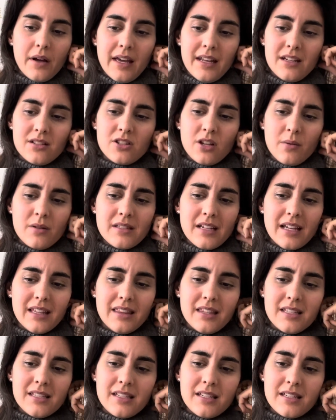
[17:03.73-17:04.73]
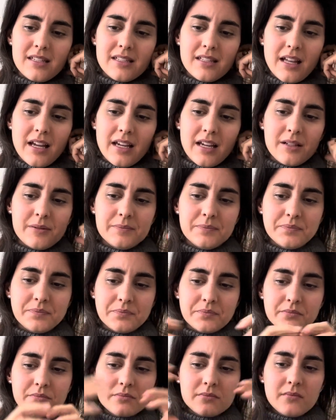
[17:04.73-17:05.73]
And it's almost like this is like
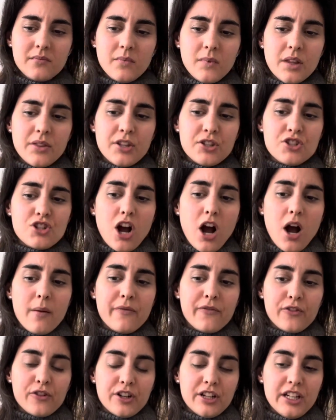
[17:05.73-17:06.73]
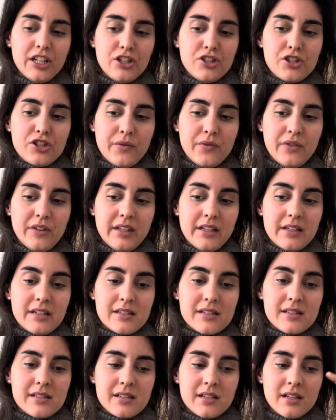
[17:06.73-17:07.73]
the job for each of
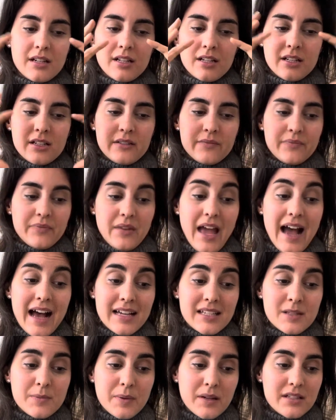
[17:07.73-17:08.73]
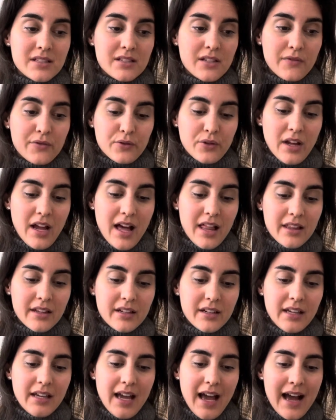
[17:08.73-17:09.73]
these aspects of
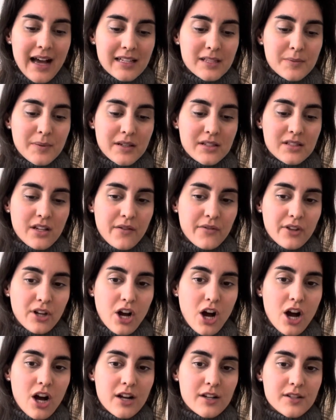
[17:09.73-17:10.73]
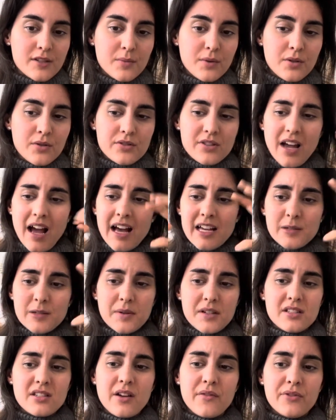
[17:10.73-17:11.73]
reality, aspects of the cosmos,
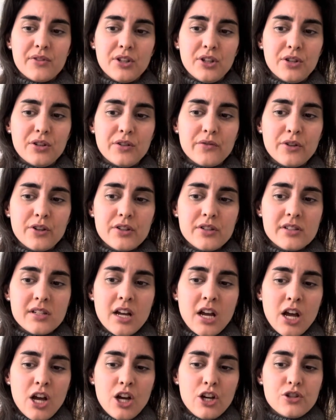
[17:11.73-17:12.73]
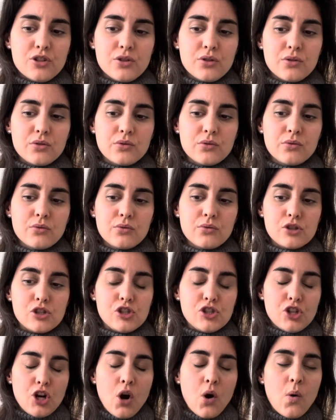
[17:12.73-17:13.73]
aspects of the universe, to
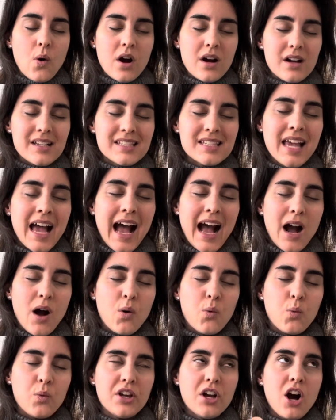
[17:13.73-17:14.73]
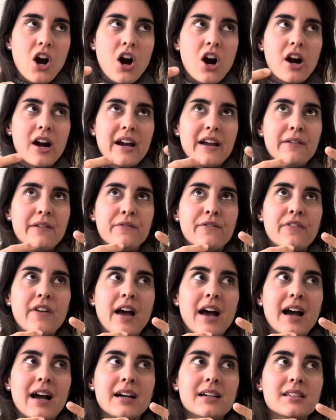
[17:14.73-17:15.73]
show us how we are in
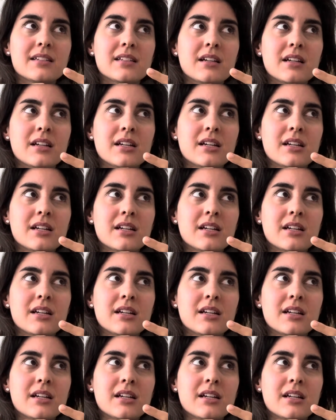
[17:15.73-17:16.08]
fact